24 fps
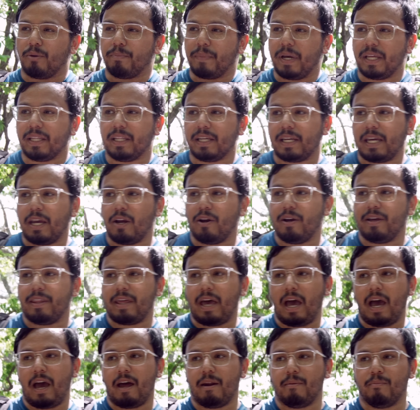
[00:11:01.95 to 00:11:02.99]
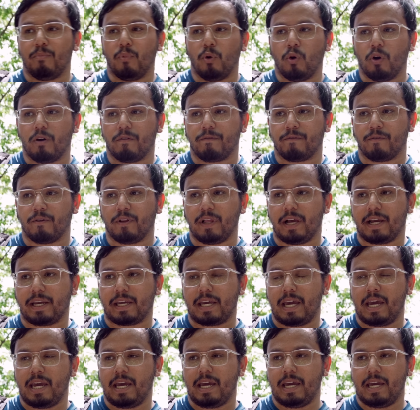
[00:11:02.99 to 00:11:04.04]
would mainly carry that more for like
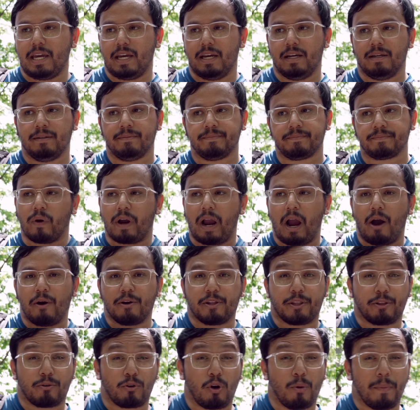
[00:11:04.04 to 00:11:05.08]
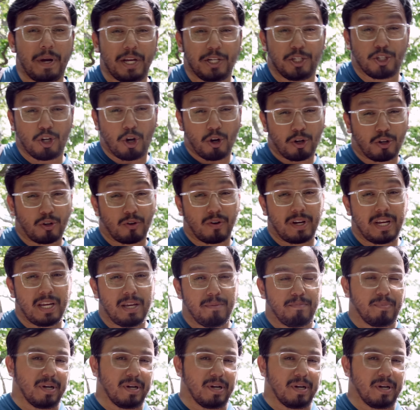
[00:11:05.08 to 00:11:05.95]
where I would throw my Jokery,